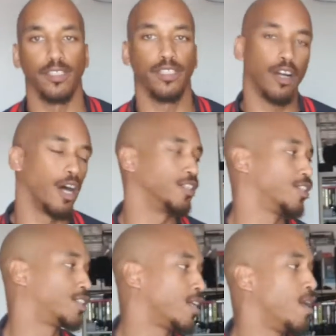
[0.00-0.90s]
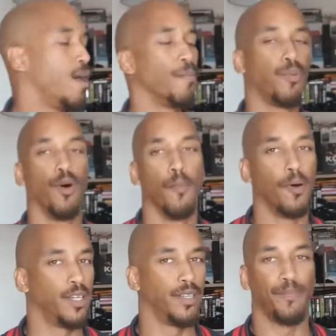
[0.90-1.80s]
You can't just put
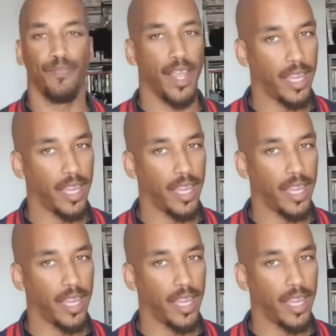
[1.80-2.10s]
them on